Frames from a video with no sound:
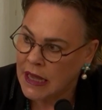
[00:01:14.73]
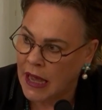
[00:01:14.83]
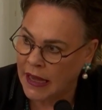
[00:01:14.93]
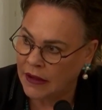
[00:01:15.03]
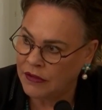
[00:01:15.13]

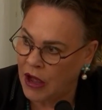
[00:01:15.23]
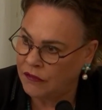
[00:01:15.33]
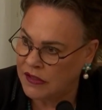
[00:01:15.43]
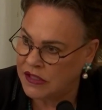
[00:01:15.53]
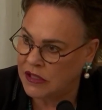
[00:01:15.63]
I have now
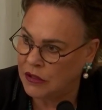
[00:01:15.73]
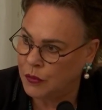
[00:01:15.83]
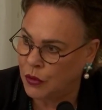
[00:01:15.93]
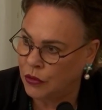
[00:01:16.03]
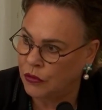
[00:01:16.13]
visited the
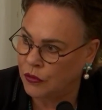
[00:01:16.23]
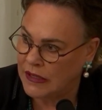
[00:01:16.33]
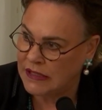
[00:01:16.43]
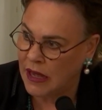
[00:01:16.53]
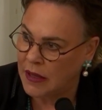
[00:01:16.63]
border
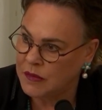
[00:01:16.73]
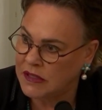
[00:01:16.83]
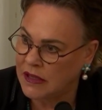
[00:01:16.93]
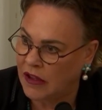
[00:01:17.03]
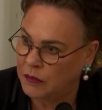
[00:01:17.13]
3
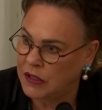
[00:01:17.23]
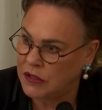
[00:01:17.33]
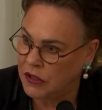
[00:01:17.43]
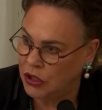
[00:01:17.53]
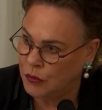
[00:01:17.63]
times. I've been
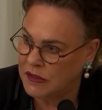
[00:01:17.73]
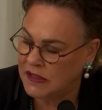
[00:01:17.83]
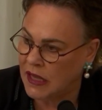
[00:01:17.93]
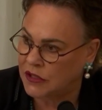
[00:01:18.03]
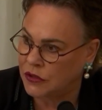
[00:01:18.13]
to the Yuma
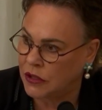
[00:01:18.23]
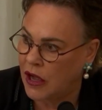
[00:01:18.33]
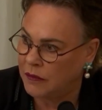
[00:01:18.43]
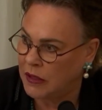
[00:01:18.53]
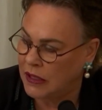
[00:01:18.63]
sector,
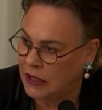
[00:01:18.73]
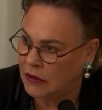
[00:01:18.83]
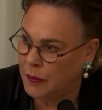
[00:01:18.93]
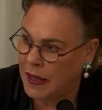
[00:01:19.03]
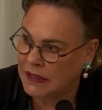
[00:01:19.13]
I've been to
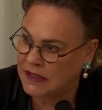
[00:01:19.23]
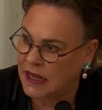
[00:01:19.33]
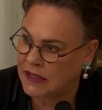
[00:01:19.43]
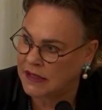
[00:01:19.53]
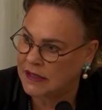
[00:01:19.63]
Eagle Pass,
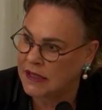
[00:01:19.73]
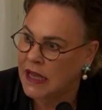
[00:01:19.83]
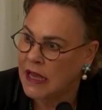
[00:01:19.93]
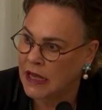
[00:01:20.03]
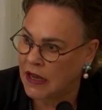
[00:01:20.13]
Texas,
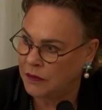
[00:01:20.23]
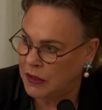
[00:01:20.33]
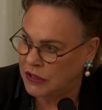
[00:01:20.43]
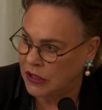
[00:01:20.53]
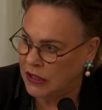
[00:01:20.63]
and I've
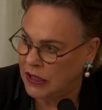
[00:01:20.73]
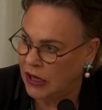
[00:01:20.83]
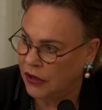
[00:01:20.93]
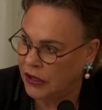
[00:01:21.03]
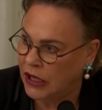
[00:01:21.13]
been in
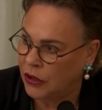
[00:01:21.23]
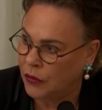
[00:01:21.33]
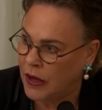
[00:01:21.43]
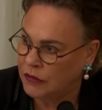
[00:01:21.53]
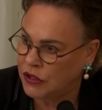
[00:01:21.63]
the area
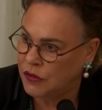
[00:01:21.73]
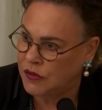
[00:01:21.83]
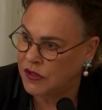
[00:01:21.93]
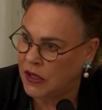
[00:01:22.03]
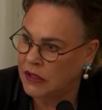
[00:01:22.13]
around
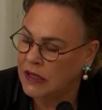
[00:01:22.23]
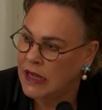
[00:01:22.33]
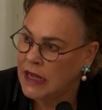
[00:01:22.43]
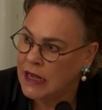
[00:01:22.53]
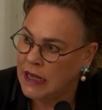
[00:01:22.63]
Tucson.
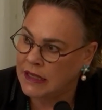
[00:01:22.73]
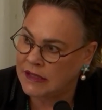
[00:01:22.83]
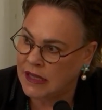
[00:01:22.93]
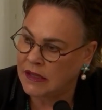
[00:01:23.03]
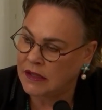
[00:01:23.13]
And to
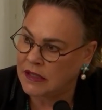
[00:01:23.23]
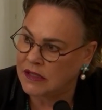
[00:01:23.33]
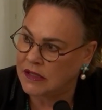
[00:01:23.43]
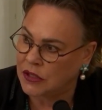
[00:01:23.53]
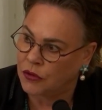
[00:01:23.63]
say that
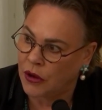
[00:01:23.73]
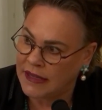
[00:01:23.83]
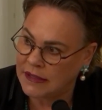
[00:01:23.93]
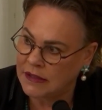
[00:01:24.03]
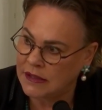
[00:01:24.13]
this is a
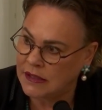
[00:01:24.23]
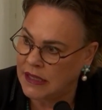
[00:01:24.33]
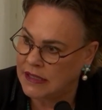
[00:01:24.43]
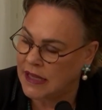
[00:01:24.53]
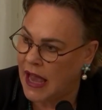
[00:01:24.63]
crisis
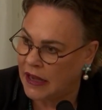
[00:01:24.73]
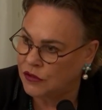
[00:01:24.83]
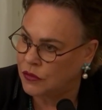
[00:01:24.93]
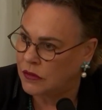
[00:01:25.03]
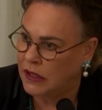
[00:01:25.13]
is
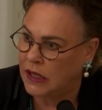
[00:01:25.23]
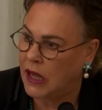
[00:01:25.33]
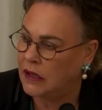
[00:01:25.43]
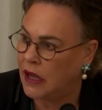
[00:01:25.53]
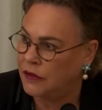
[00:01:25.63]

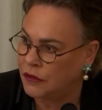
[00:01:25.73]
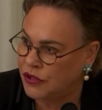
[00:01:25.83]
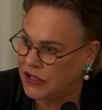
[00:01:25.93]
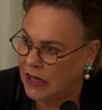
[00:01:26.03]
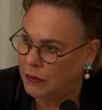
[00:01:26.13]
actually an
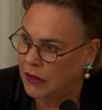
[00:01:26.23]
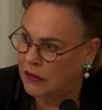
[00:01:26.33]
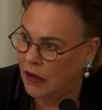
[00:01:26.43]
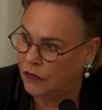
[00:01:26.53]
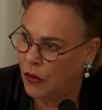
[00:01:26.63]

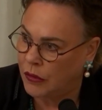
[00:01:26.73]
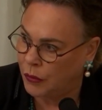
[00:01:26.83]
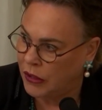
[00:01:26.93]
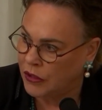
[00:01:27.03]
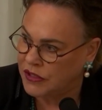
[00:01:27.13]
understatement of
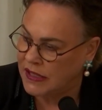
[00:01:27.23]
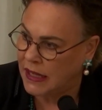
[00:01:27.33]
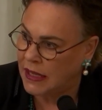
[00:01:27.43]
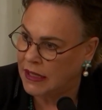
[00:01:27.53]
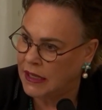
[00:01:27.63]
what we are
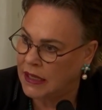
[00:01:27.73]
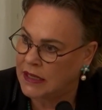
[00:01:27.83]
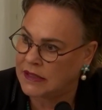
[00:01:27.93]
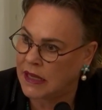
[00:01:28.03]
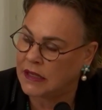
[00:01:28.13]
seeing. It
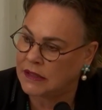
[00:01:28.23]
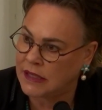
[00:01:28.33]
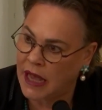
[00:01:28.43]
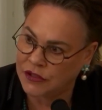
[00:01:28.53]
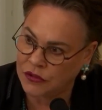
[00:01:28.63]
is a
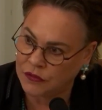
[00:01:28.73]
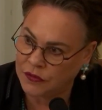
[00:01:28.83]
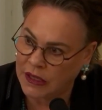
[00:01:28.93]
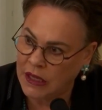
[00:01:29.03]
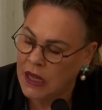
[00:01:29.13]

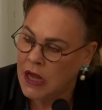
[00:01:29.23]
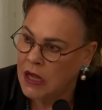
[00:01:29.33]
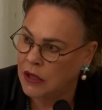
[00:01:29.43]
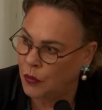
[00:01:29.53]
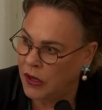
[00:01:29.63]
catastrophe
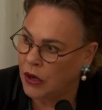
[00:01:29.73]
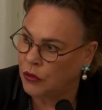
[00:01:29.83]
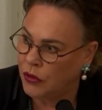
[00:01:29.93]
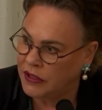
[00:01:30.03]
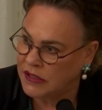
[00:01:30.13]
that we are
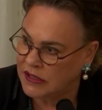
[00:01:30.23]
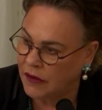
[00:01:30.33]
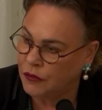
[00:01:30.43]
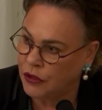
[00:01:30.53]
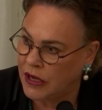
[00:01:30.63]
going to
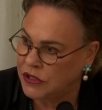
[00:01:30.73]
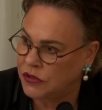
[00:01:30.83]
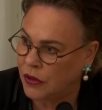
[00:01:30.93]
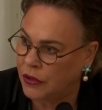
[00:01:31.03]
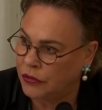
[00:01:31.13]
suffer and
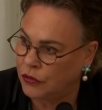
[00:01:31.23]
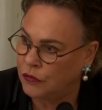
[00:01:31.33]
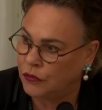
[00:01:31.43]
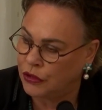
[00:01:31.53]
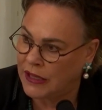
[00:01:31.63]
struggle
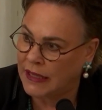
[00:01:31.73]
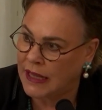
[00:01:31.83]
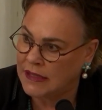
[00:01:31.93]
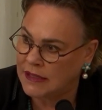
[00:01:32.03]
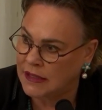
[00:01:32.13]
through for
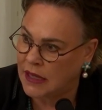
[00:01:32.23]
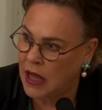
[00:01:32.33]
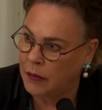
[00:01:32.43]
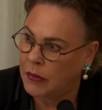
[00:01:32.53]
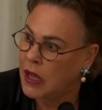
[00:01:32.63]
decades to
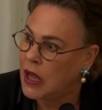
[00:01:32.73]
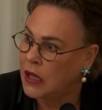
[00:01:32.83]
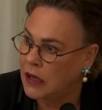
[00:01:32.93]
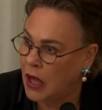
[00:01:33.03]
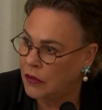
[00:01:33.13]
come,
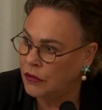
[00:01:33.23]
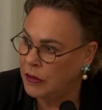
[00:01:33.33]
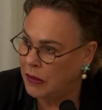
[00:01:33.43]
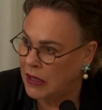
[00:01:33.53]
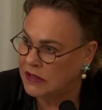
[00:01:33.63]
not
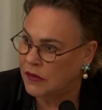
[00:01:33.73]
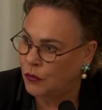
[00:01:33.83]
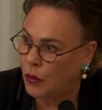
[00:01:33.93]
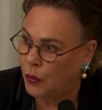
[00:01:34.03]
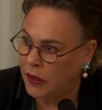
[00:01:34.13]
only because of
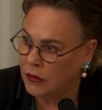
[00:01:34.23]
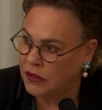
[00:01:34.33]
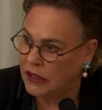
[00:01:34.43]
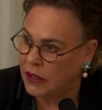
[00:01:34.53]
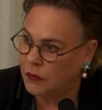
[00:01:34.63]
what we are
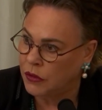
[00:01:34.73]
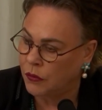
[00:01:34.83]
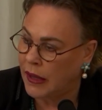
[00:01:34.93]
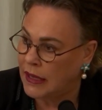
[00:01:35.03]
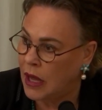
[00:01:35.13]
dealing
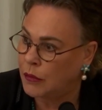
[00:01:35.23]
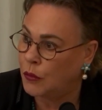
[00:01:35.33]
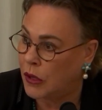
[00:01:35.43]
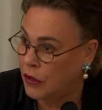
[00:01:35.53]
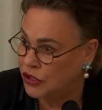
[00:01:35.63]
with right now,
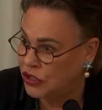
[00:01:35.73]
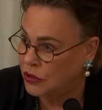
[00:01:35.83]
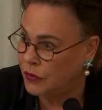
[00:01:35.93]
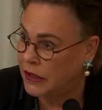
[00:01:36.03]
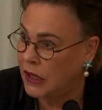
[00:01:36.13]
but what our
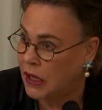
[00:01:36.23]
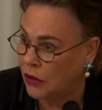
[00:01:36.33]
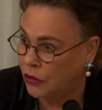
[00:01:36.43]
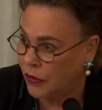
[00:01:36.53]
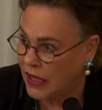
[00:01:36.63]
children and
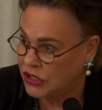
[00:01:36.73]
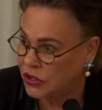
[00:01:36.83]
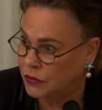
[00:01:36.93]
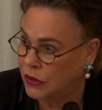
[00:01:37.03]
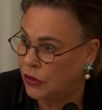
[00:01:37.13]
our
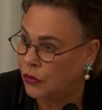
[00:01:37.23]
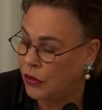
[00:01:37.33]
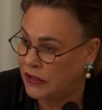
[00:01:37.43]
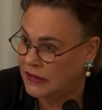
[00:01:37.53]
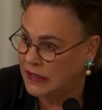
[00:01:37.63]
grandchildren are
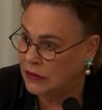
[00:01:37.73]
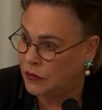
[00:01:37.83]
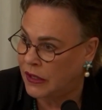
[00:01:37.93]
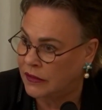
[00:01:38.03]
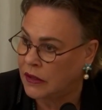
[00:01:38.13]
going to deal
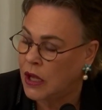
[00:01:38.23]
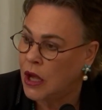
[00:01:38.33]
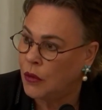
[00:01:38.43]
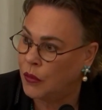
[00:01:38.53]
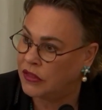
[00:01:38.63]
with
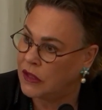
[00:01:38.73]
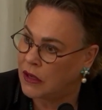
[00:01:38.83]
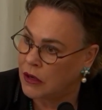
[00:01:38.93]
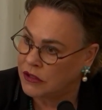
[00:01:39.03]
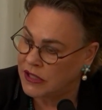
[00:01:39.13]
the
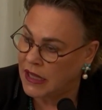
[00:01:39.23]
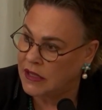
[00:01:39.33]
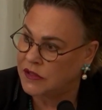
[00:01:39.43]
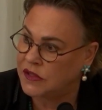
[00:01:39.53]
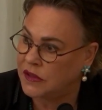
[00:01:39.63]

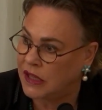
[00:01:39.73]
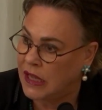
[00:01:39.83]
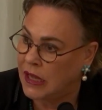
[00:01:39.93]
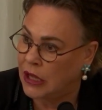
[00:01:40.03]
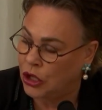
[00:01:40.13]
cartels,
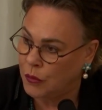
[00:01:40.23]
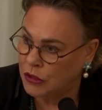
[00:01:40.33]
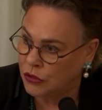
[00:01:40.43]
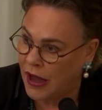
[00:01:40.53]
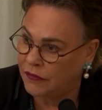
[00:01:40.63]
the
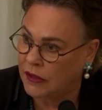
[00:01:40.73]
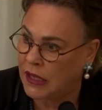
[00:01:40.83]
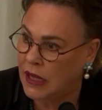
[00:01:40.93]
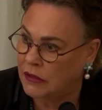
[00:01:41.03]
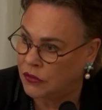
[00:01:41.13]
human
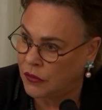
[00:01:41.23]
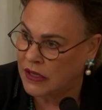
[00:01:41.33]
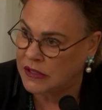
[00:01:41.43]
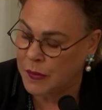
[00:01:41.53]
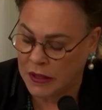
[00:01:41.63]
trafficking, the
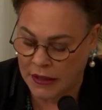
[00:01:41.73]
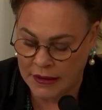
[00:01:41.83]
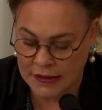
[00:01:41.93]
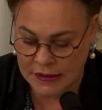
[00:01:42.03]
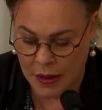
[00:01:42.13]
drug
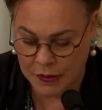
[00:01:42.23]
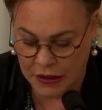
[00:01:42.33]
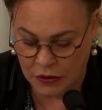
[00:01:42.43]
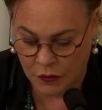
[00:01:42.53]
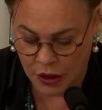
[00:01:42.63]
smuggling that's
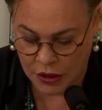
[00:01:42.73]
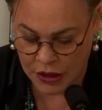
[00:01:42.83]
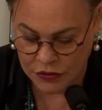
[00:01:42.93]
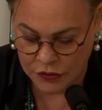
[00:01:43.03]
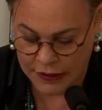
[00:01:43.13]
coming into our
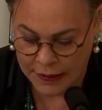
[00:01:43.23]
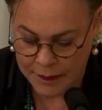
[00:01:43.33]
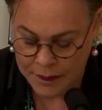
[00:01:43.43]
country.